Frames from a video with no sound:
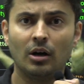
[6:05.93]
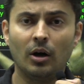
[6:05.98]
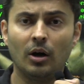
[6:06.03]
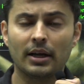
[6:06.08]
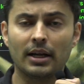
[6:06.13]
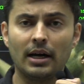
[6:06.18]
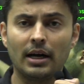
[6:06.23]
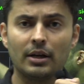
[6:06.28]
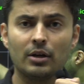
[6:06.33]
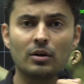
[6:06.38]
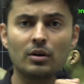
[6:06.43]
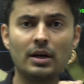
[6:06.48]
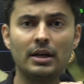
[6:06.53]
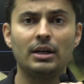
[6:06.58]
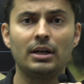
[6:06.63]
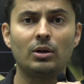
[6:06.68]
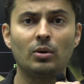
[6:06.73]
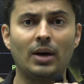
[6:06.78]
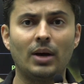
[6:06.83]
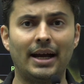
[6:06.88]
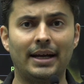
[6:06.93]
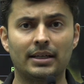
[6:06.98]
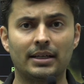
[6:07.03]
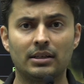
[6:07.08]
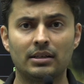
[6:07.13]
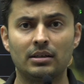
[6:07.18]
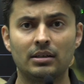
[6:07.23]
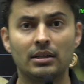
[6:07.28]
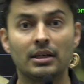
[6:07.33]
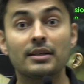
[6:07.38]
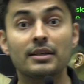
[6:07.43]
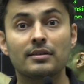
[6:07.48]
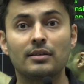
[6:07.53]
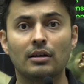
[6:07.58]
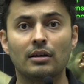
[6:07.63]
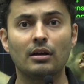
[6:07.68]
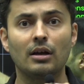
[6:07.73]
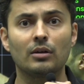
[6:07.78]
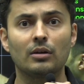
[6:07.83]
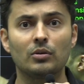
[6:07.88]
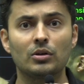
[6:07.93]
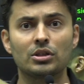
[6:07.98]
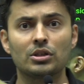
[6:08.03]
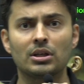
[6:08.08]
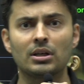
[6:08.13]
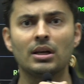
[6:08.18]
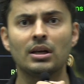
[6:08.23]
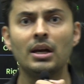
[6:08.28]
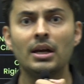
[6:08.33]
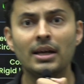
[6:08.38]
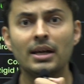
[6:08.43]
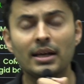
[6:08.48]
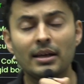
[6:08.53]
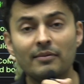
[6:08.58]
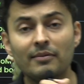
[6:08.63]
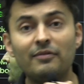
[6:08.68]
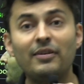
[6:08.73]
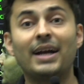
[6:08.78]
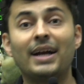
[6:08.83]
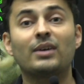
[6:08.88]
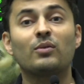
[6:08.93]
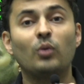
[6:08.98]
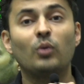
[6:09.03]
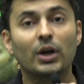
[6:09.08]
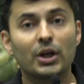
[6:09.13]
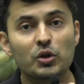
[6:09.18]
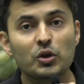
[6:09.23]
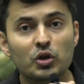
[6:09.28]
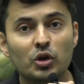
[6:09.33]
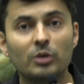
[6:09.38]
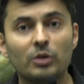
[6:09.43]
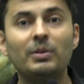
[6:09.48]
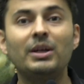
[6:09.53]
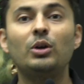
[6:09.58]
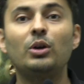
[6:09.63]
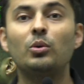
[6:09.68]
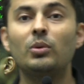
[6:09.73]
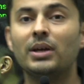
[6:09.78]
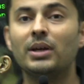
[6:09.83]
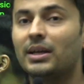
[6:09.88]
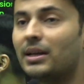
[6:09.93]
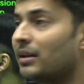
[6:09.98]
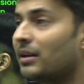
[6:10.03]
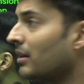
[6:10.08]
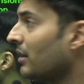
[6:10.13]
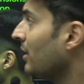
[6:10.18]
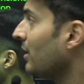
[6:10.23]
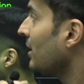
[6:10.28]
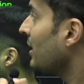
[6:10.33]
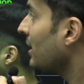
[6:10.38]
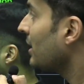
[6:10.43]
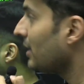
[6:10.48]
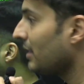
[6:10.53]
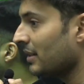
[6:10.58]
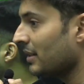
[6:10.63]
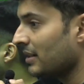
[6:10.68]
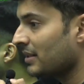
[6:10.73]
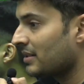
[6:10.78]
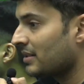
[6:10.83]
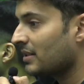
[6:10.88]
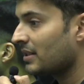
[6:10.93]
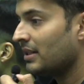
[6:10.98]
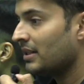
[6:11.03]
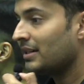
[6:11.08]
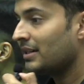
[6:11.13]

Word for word: or are you ready to act? Is the real question. In fact, what you should be doing is